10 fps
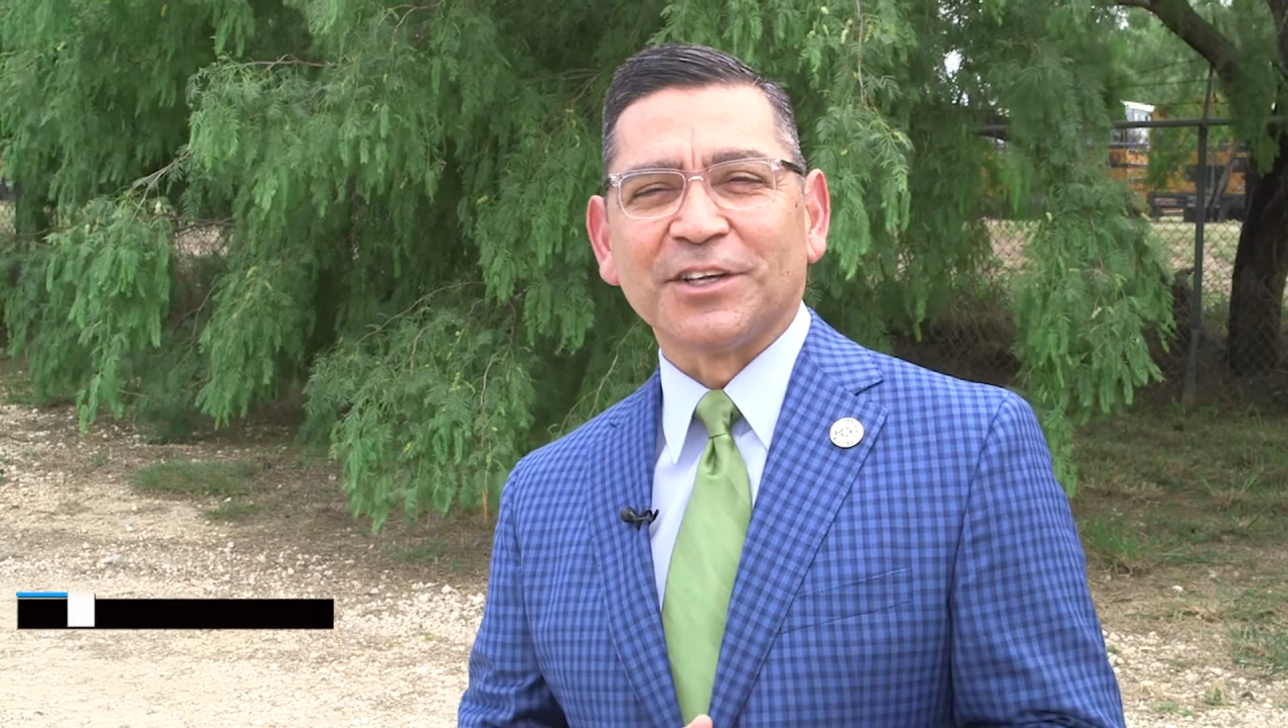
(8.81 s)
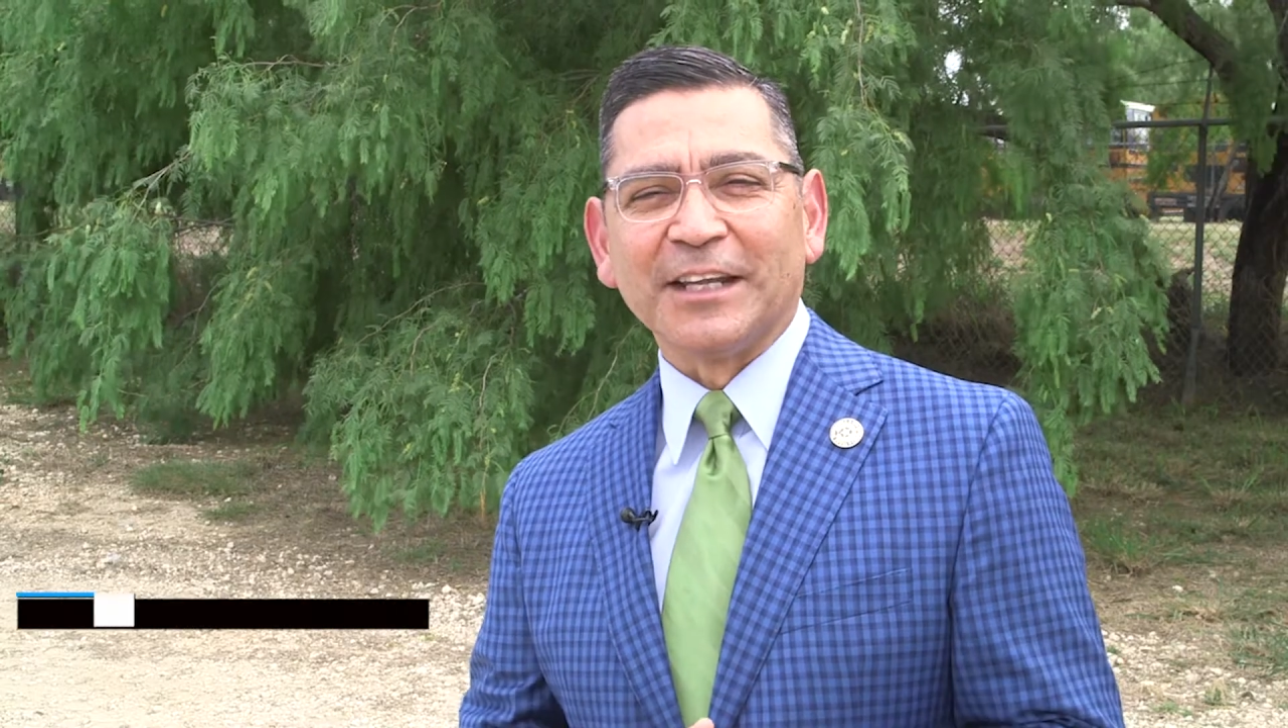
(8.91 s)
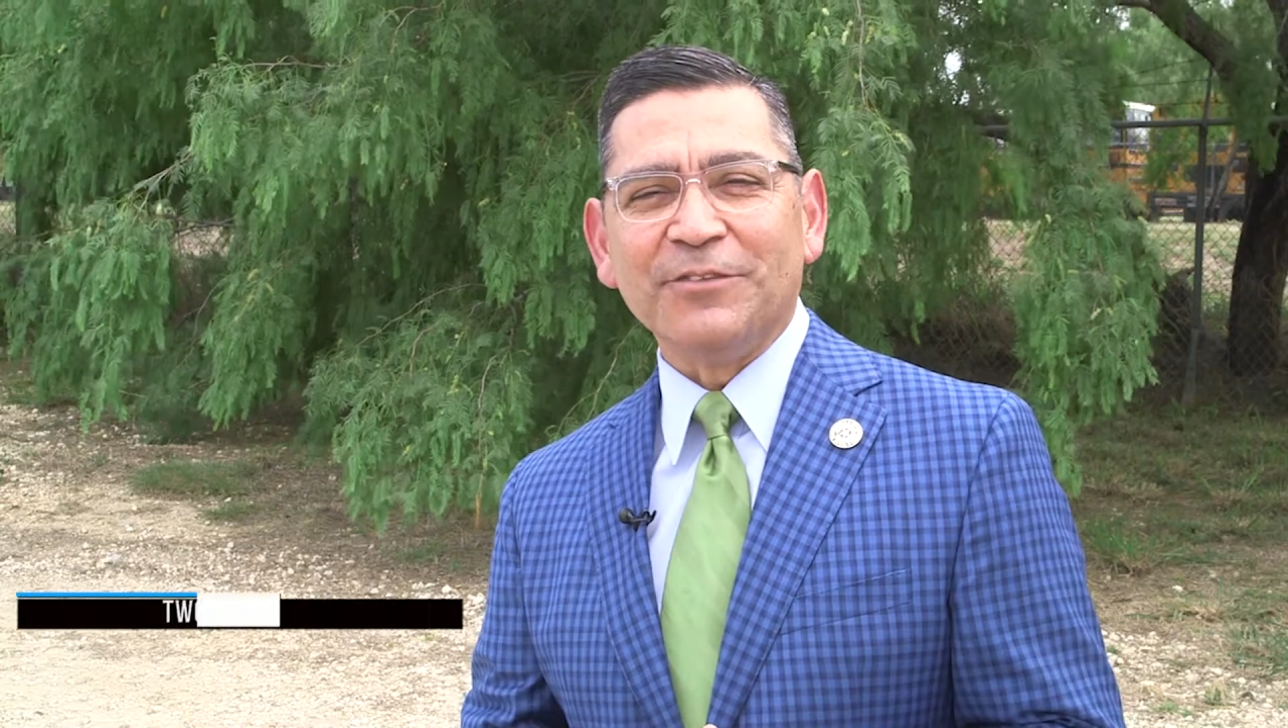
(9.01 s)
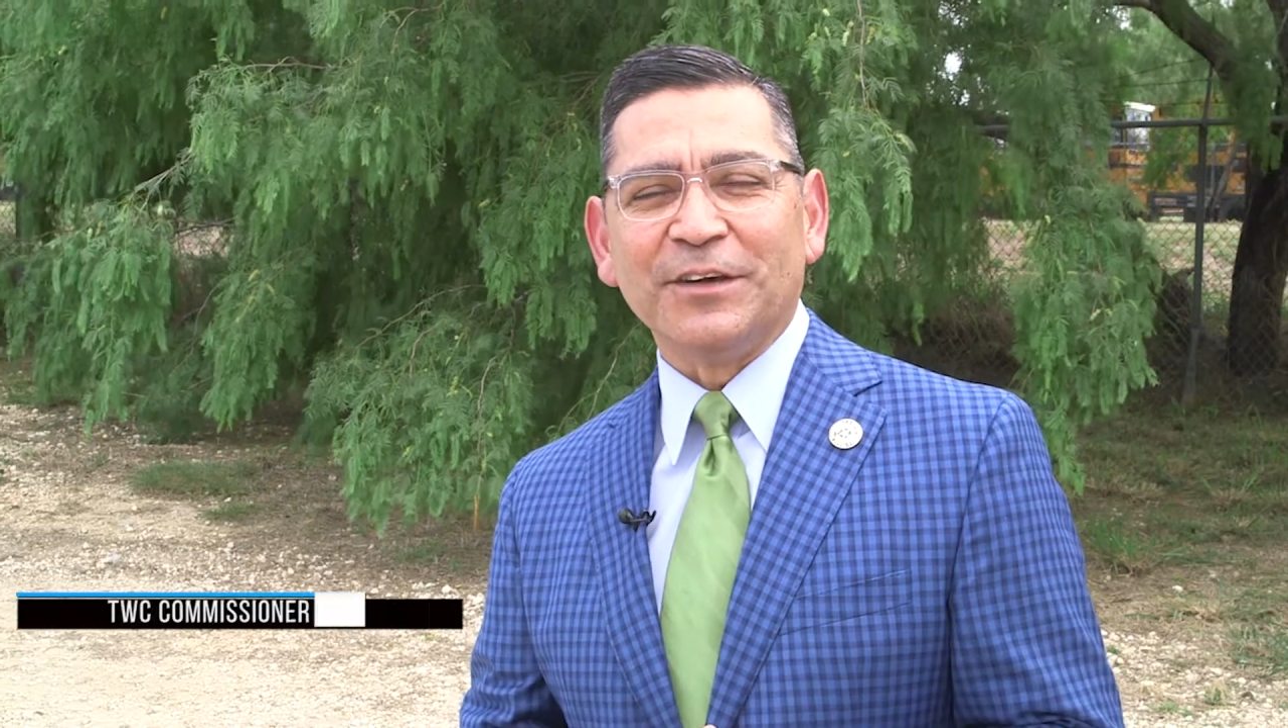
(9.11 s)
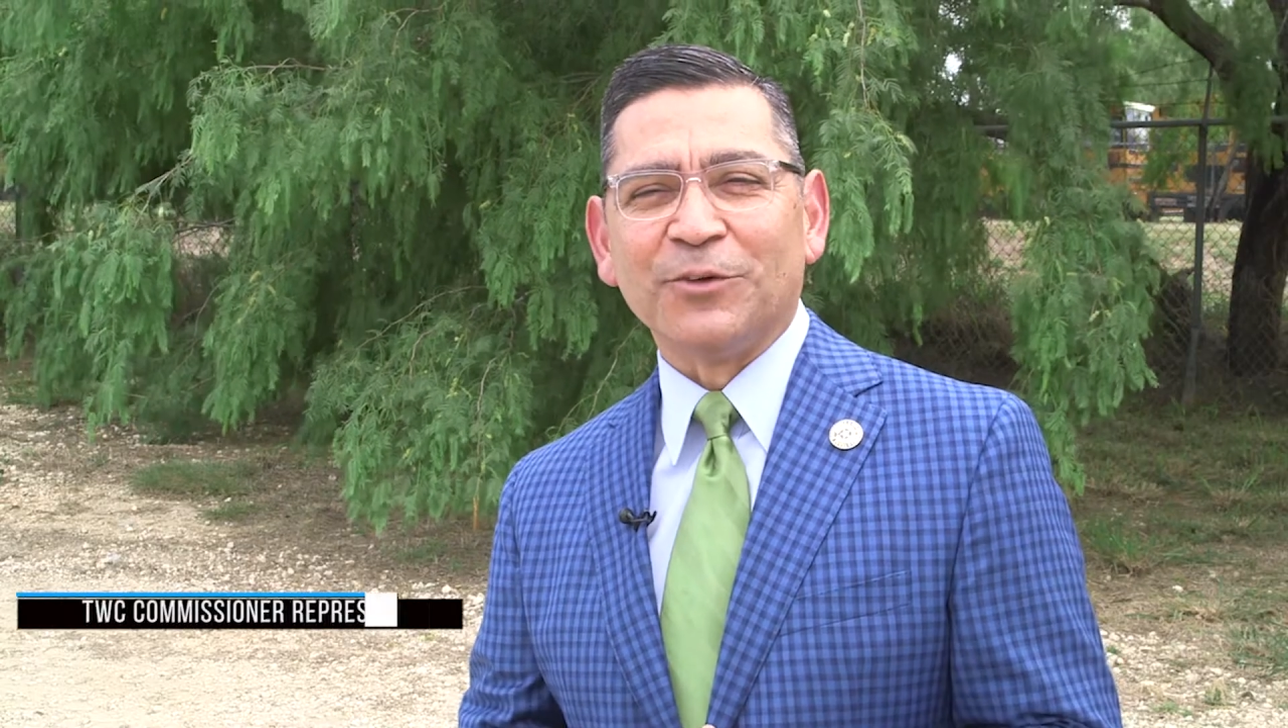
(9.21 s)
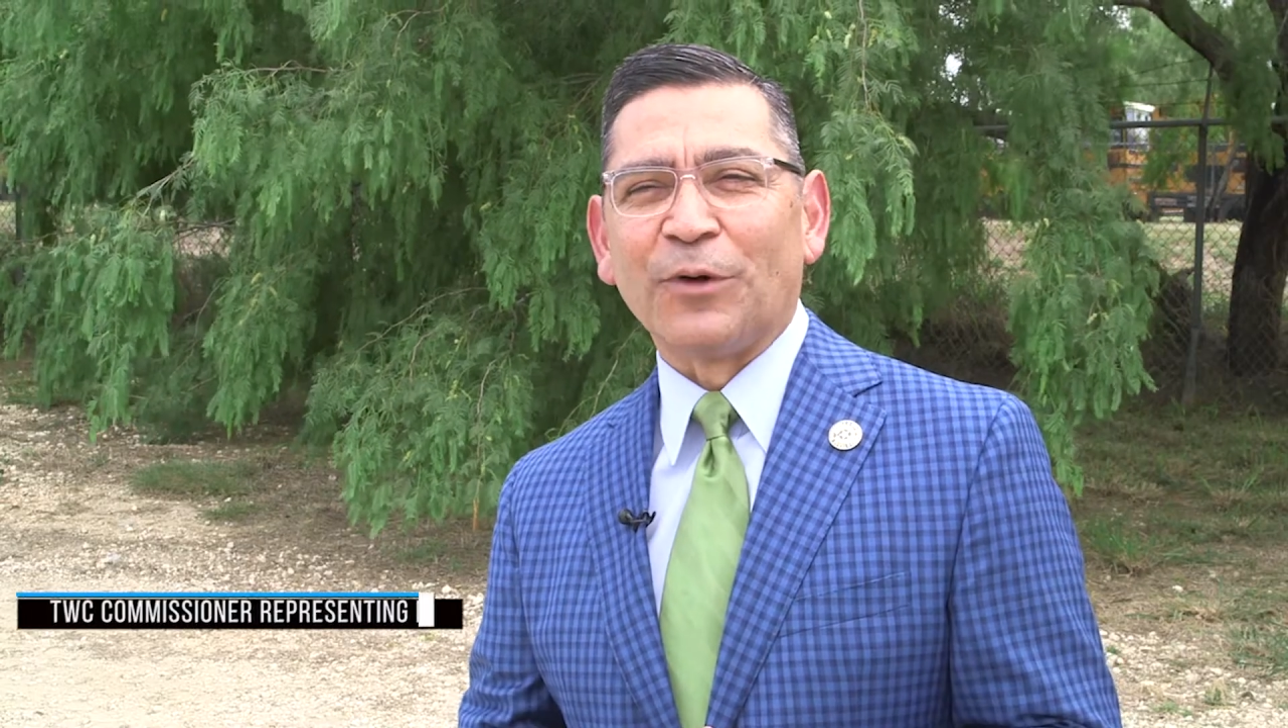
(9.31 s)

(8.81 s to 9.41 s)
leaving